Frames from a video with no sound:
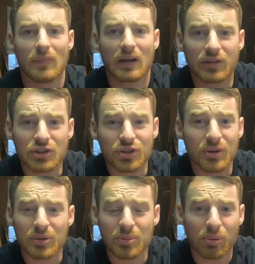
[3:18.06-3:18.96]

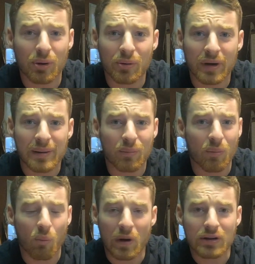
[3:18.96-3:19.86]
Additionally, with the program,
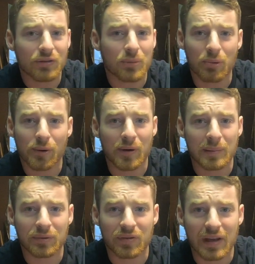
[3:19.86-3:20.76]
where does the
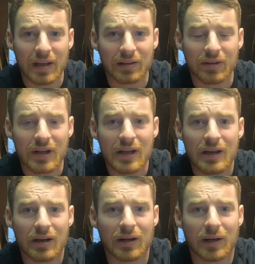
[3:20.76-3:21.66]
program stand
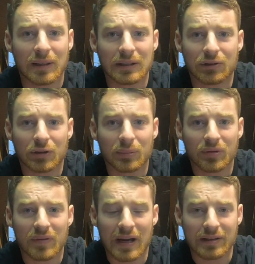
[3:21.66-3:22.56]
in
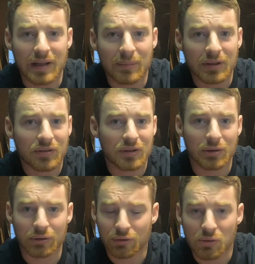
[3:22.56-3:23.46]
terms of academics?
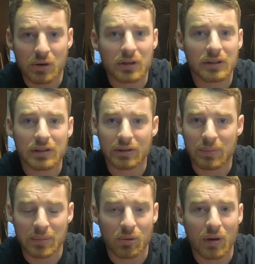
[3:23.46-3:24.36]
Historically, did
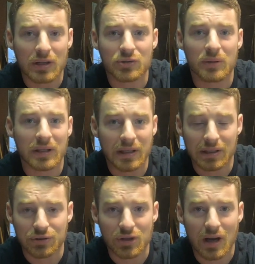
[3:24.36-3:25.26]
people graduate and
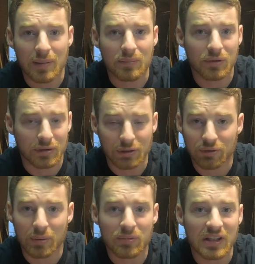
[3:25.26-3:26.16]
get a job?
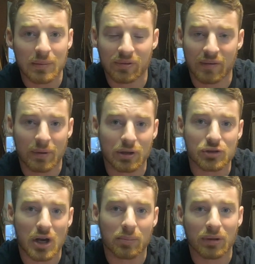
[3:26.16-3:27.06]
Some teams have better
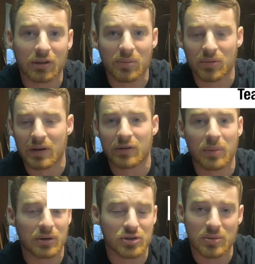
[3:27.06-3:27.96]
job placement rates,
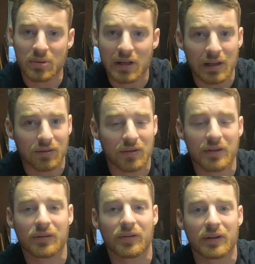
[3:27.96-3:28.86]
better GPAs, and
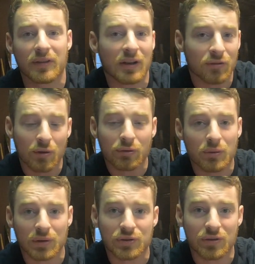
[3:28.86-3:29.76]
things like that. So those are
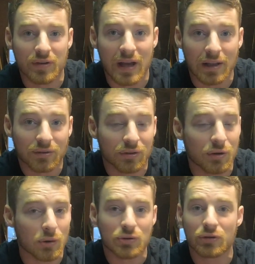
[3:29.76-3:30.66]
questions to ask because
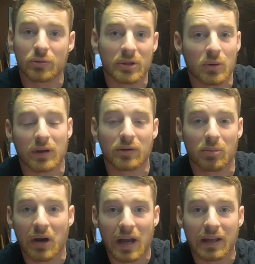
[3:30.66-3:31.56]
coaches will be quick to
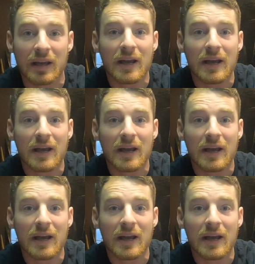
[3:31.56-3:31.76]
brag